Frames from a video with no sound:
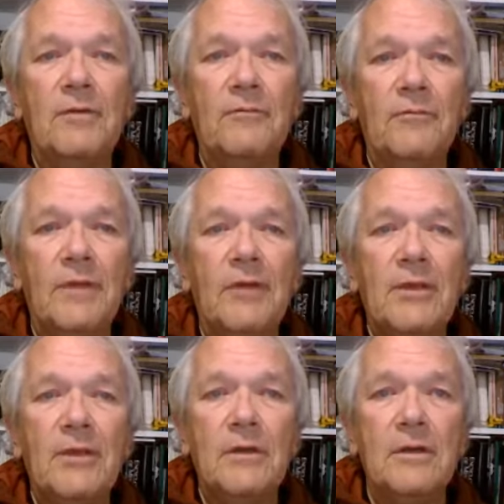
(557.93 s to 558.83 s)
very
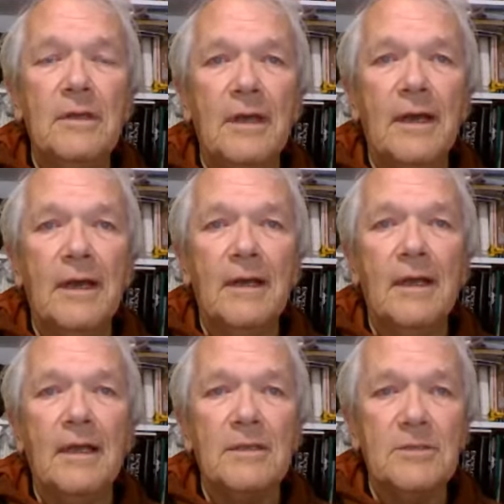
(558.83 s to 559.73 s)
good
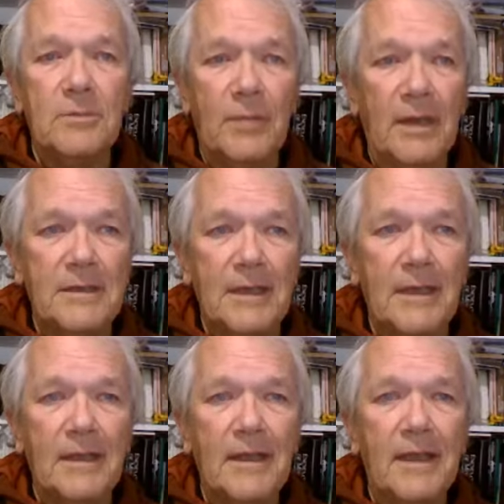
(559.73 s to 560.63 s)
stability.
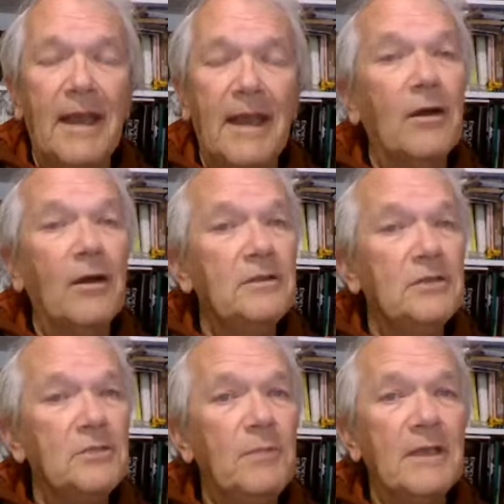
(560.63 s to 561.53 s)
Now,
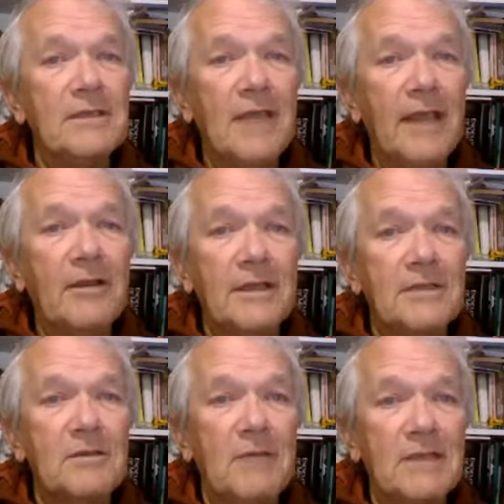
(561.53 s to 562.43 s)
just being cyclic
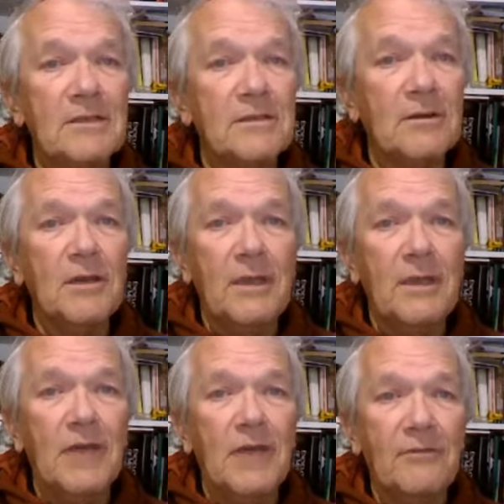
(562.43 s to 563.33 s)
doesn't necessarily mean
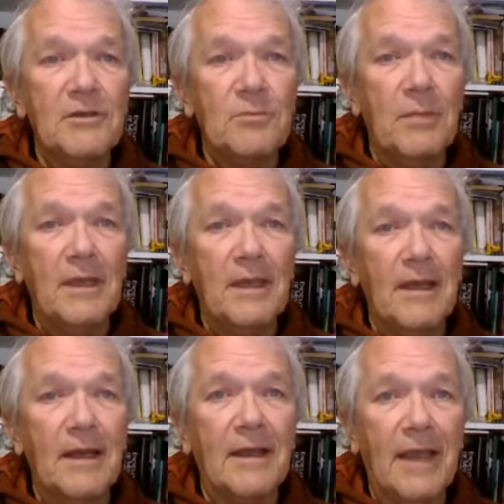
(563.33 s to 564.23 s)
you have this big
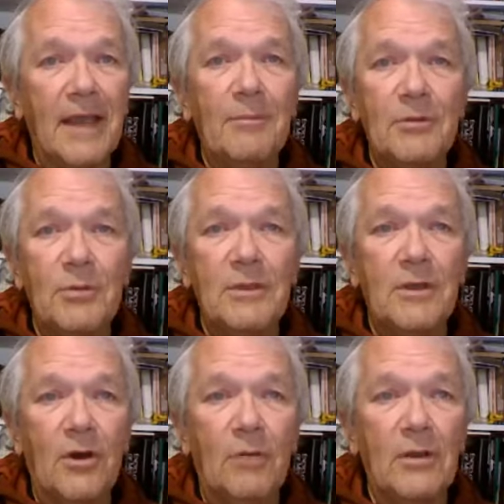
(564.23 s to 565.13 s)
gap between the
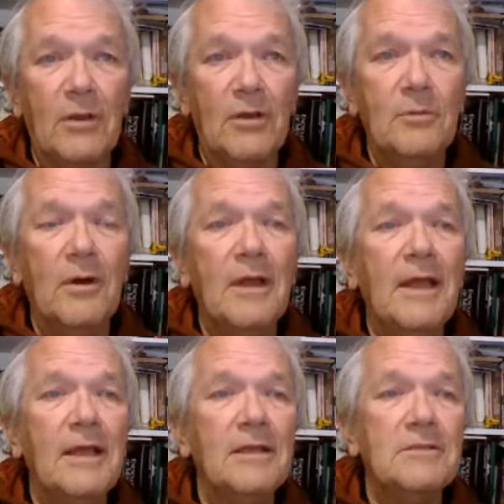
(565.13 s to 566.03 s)
homo-LUMO,
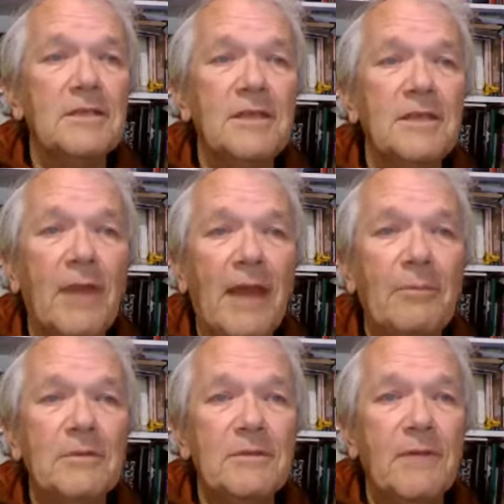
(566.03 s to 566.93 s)
because let's see what
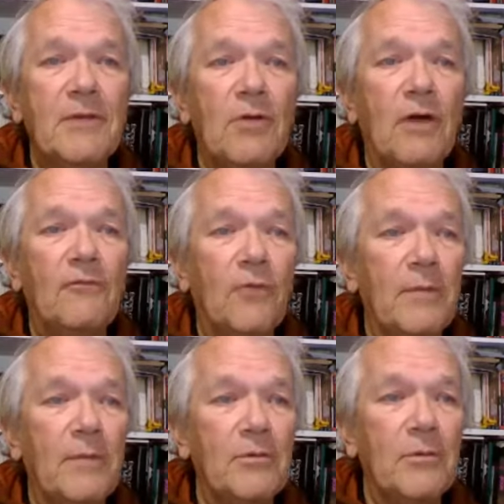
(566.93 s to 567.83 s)
happens if I draw a
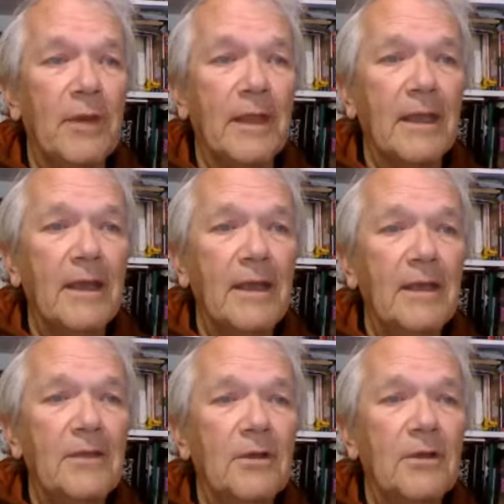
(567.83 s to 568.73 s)
4-membered ring.
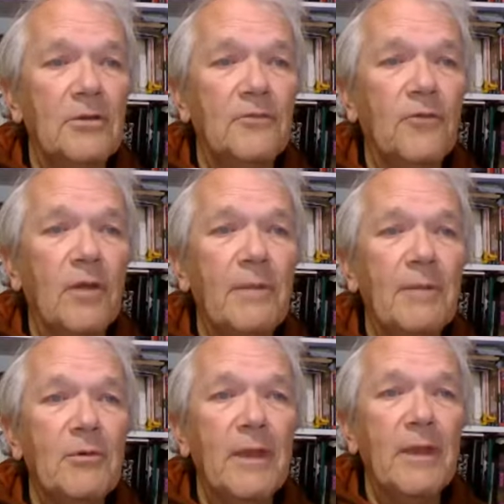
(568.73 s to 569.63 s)
So I'll do the
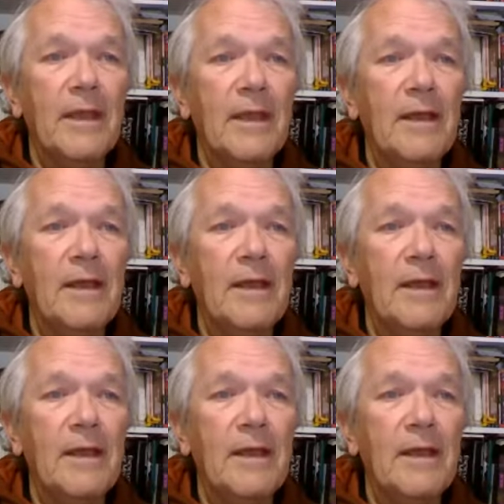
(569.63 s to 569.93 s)
4-membered ring.